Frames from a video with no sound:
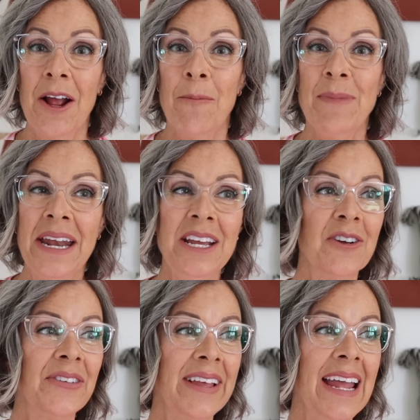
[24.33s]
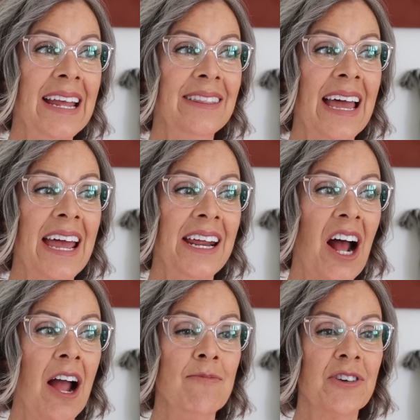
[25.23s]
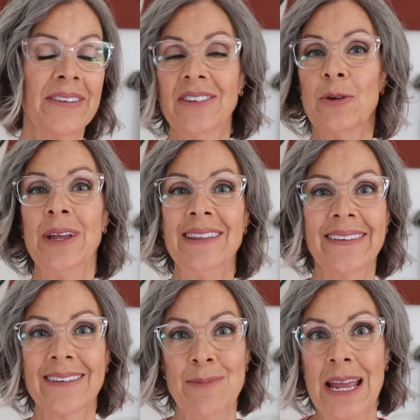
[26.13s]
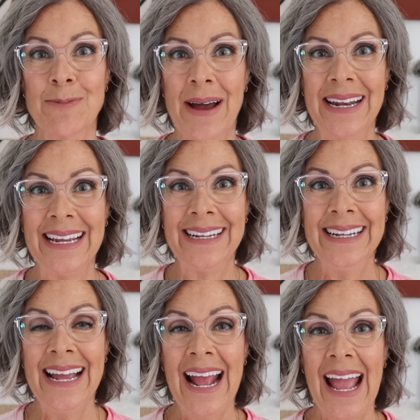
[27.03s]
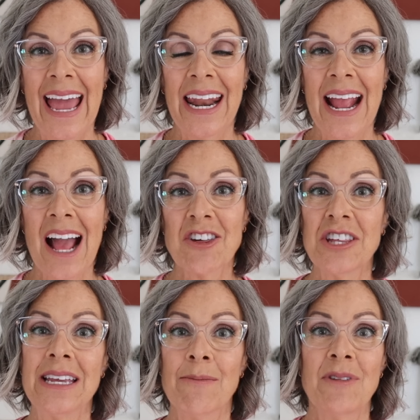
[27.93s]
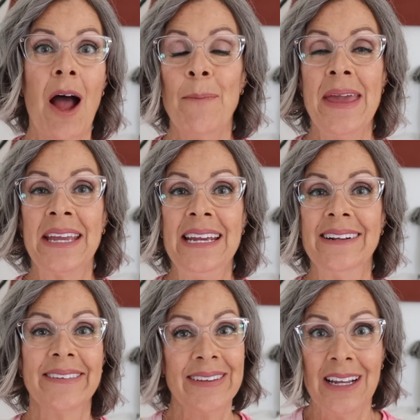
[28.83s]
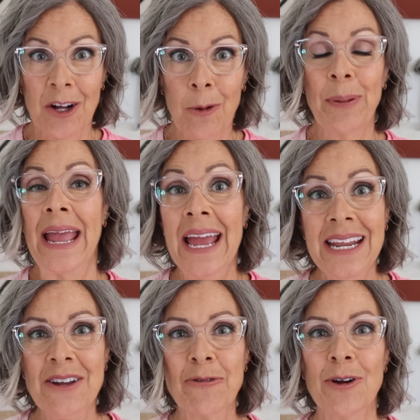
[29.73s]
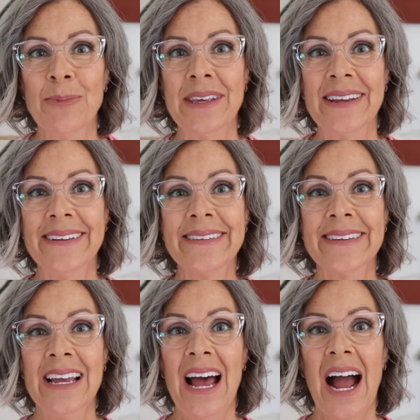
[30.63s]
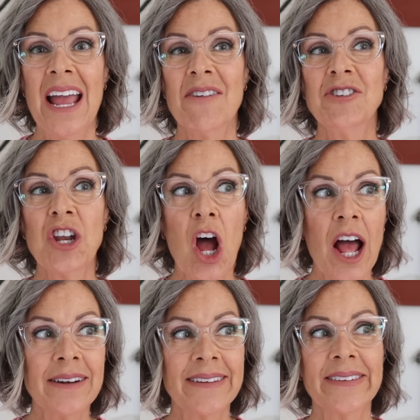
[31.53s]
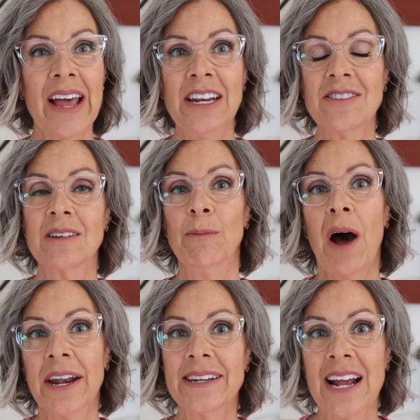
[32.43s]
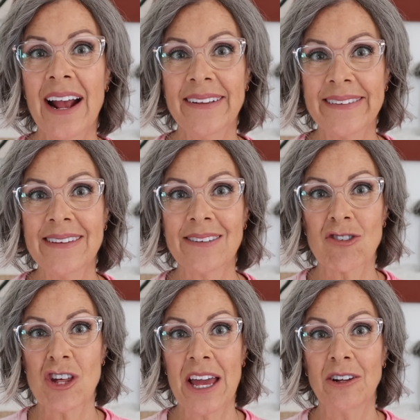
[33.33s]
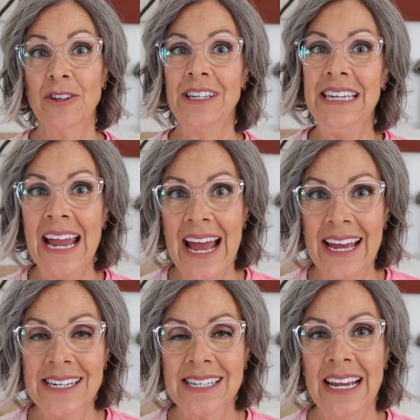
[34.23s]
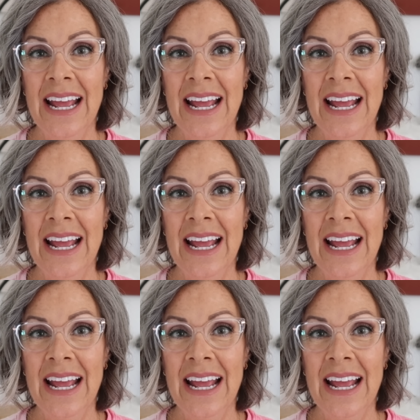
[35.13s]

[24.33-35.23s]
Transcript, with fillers: Many are saying that I'm just doing this to make money, and I actually am not making a single penny from this. I have not decided to monetize this channel yet.